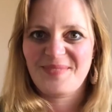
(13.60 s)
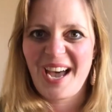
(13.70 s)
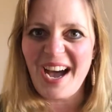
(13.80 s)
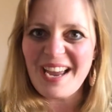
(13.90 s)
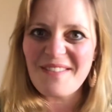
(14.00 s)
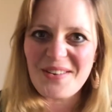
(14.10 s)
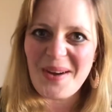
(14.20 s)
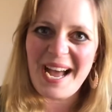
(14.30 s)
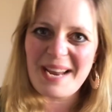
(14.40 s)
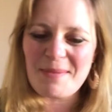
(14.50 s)
Hi
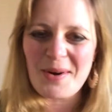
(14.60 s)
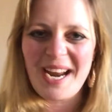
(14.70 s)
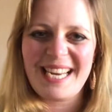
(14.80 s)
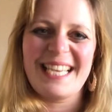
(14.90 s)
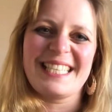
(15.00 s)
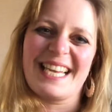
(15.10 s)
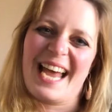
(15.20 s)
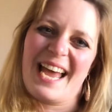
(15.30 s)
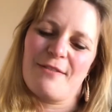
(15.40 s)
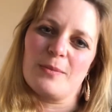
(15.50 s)
everyone, Miranda here
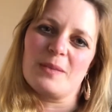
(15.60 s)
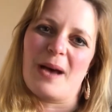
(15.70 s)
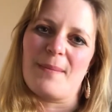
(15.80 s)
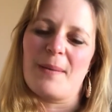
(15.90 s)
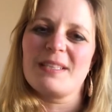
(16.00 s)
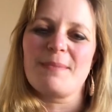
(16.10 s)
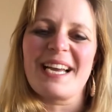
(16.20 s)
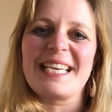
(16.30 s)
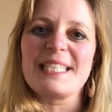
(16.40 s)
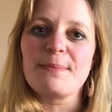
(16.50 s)
today from Smart Mama, Smart
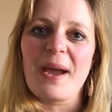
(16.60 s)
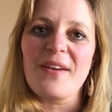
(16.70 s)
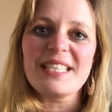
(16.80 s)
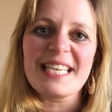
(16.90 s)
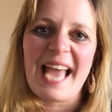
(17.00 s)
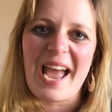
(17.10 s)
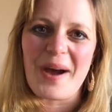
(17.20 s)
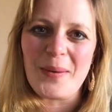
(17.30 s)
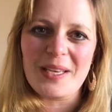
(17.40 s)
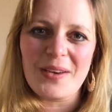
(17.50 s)
Kids Parenting. How
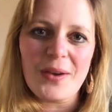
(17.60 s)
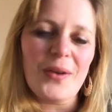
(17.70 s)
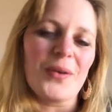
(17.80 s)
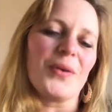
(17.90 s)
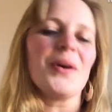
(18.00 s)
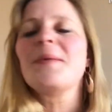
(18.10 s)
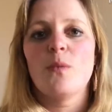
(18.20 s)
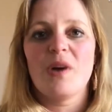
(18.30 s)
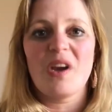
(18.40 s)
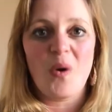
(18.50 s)
are you?
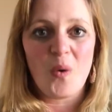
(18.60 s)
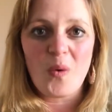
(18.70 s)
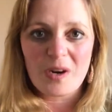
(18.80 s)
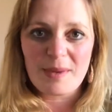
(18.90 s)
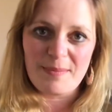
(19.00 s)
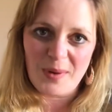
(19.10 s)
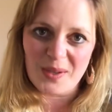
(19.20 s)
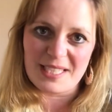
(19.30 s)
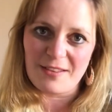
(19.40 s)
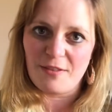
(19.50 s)
We all want to be
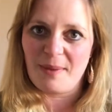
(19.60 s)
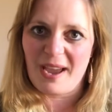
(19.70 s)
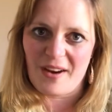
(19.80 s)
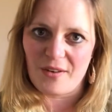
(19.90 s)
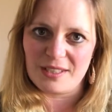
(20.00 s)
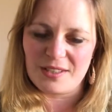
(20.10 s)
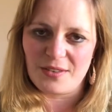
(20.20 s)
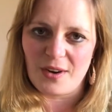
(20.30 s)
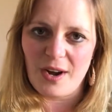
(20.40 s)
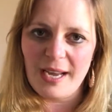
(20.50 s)
positive parents,
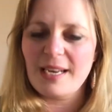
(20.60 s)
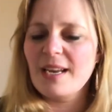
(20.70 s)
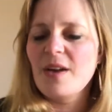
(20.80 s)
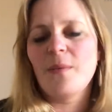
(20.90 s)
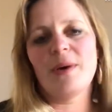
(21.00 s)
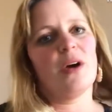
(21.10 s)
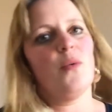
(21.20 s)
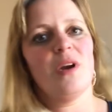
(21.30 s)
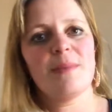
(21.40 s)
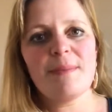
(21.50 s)
right? We all
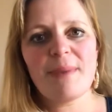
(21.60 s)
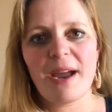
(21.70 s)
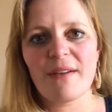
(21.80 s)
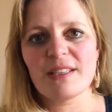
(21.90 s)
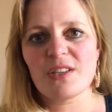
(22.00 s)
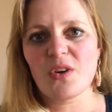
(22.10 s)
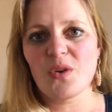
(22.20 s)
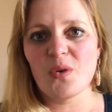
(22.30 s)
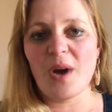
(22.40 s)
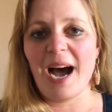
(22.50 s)
want to be parents
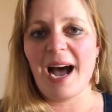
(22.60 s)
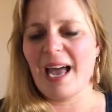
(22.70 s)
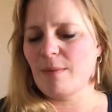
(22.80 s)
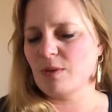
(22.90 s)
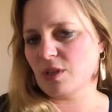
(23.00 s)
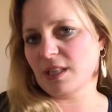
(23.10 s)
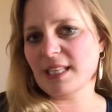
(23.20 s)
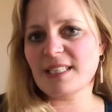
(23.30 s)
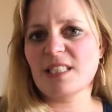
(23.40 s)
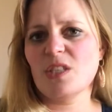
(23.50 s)
who are able to
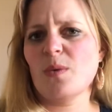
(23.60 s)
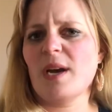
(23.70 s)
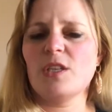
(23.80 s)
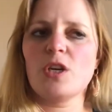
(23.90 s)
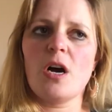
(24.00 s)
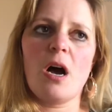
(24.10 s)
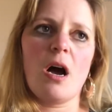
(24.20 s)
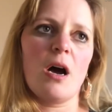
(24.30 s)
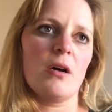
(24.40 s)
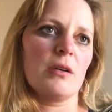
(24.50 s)
listen to our
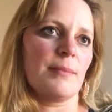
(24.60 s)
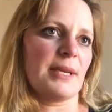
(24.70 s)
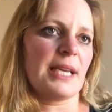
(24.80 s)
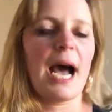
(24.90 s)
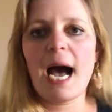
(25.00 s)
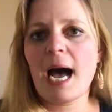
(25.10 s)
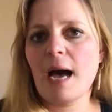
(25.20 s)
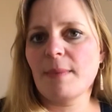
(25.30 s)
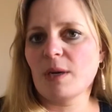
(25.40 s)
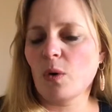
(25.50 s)
child and be
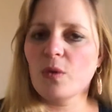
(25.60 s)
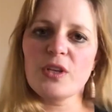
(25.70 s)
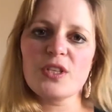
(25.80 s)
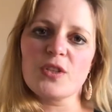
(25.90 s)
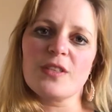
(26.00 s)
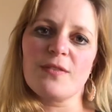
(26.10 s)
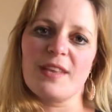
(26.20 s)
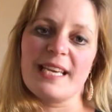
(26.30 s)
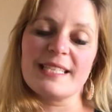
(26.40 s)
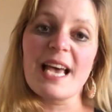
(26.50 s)
calm and all those sorts of
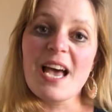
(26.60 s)
things.